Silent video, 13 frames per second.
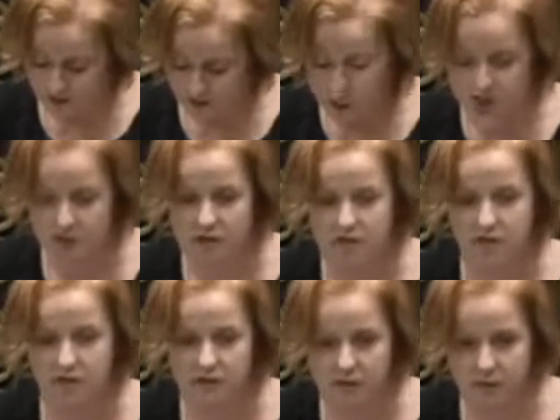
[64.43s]
relations,
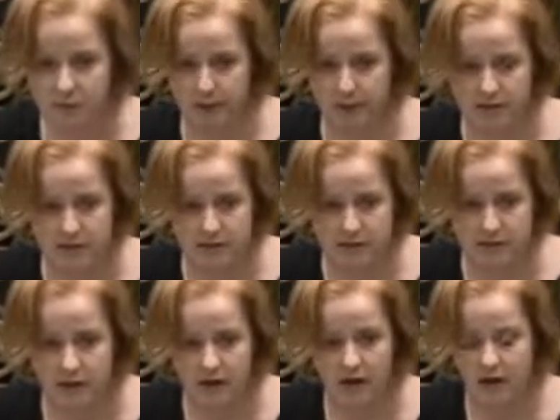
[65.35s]
foster
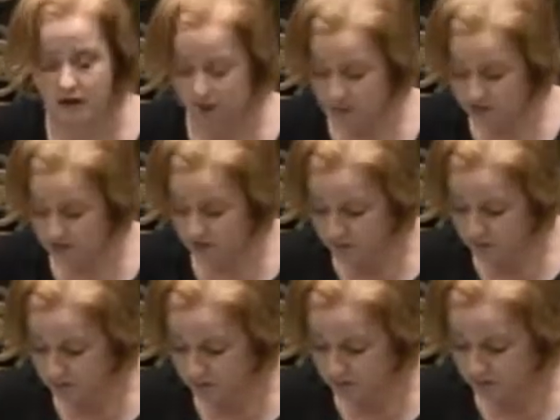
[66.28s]
parents, and also
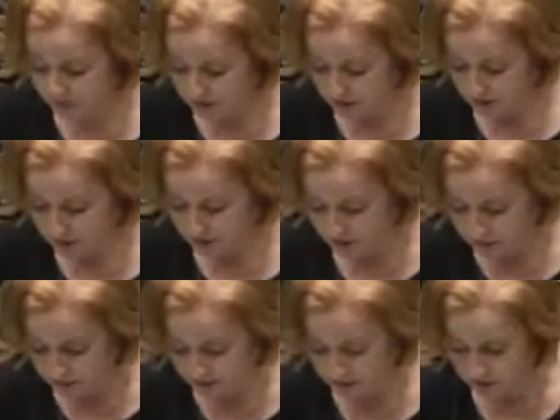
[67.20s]
lesbian and
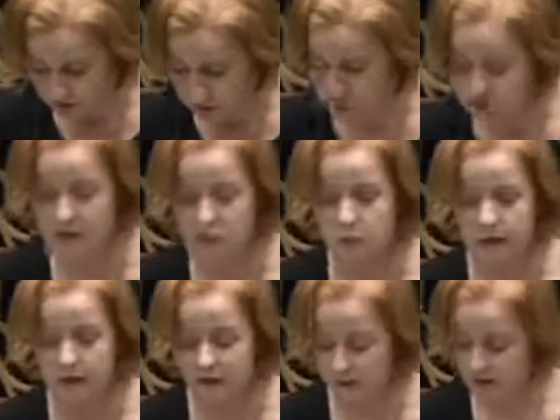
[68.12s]
gay parents as
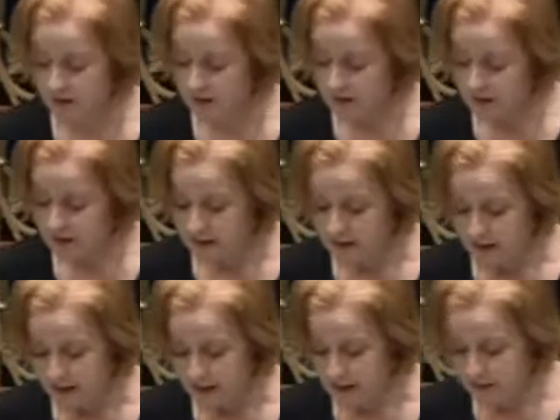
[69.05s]
well.
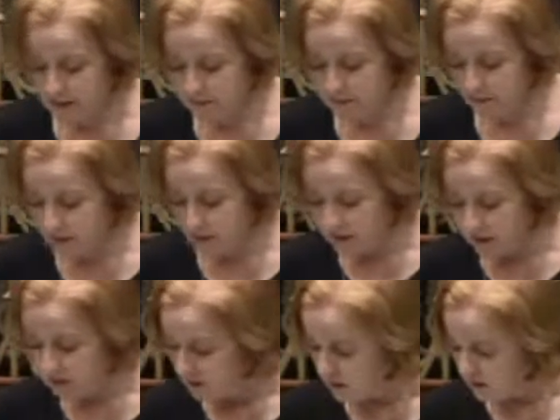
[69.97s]

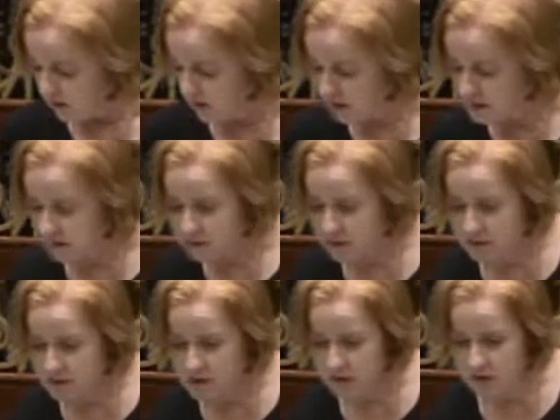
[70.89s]
The
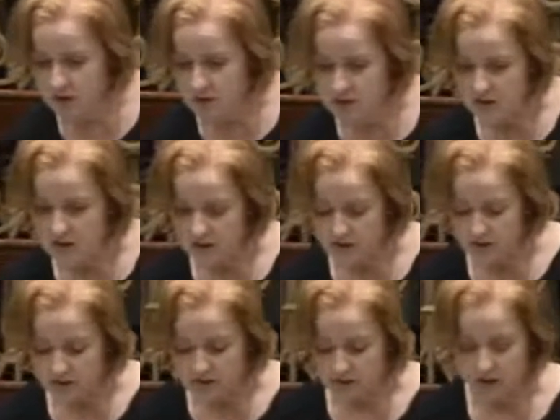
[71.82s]
anti-marriage equality
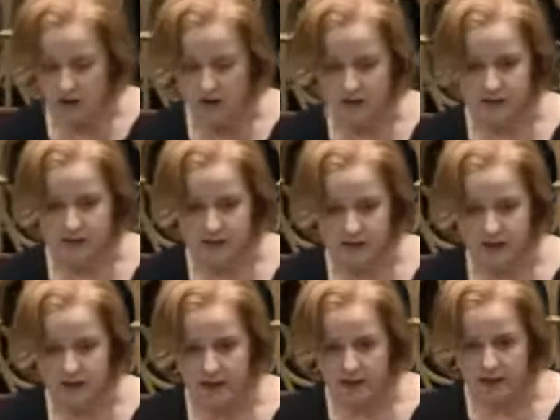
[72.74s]
lobby are
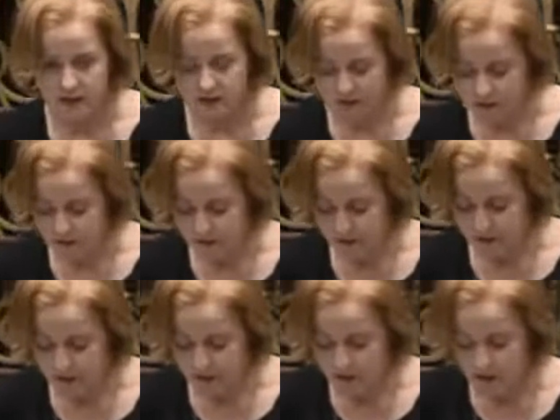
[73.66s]
attacking this
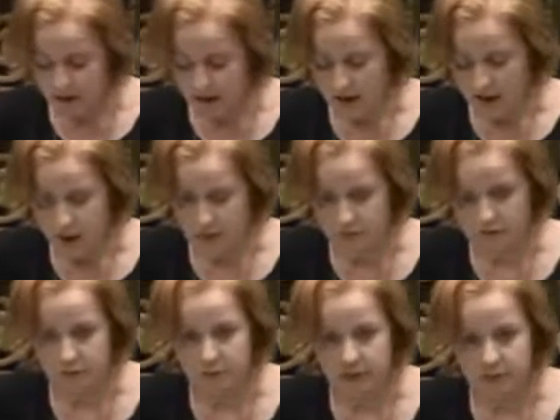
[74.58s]
bill
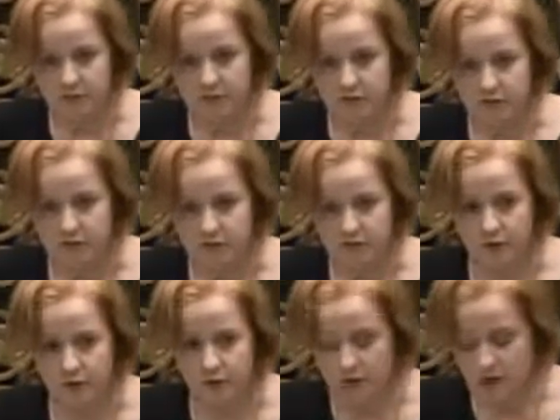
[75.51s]
from that point of
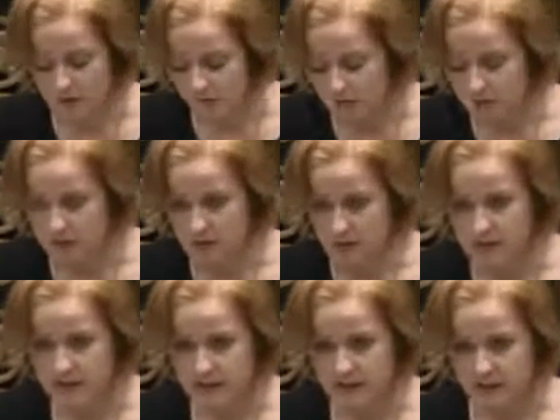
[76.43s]
view.
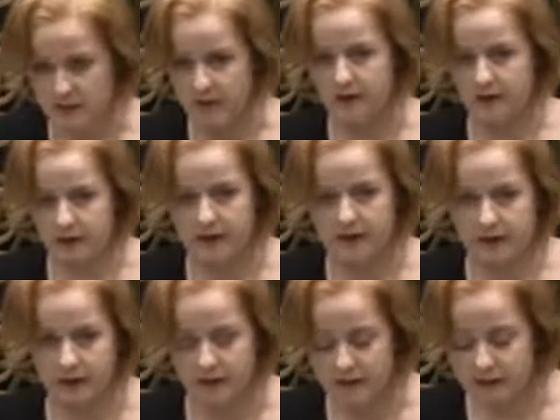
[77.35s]
Let's be clear, they
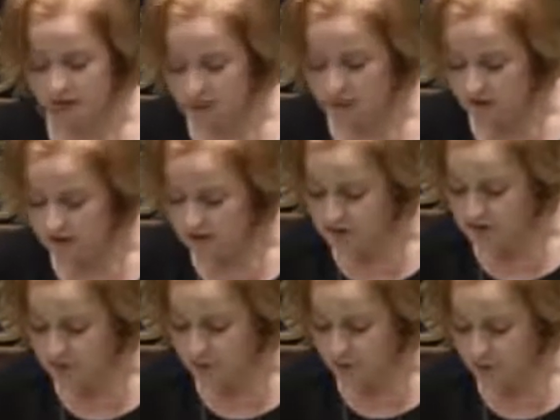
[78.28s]
are linking the
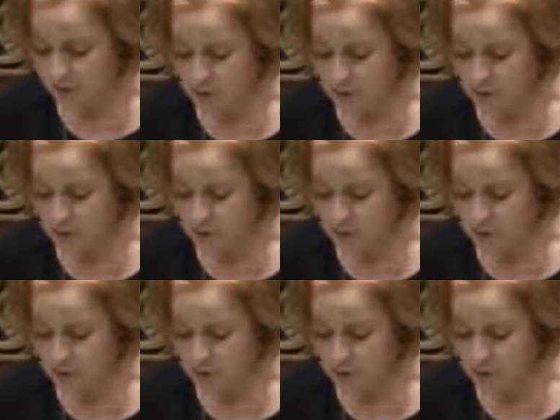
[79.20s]
two.